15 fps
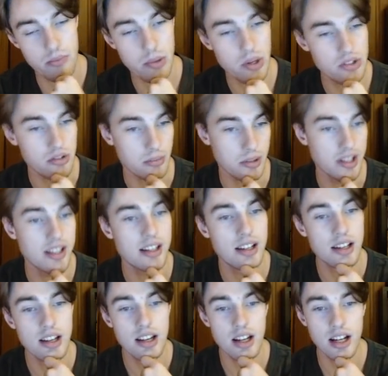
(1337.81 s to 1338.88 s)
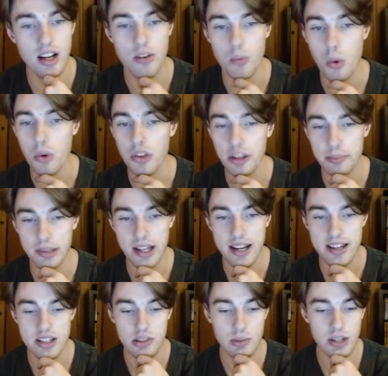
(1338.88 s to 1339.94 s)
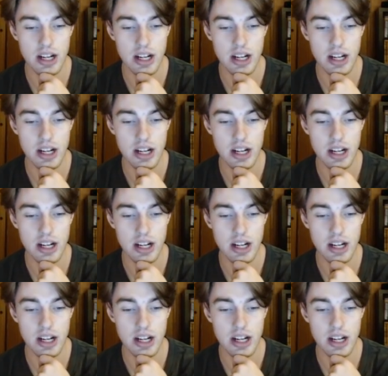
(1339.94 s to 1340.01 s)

possibly, wrongly placed.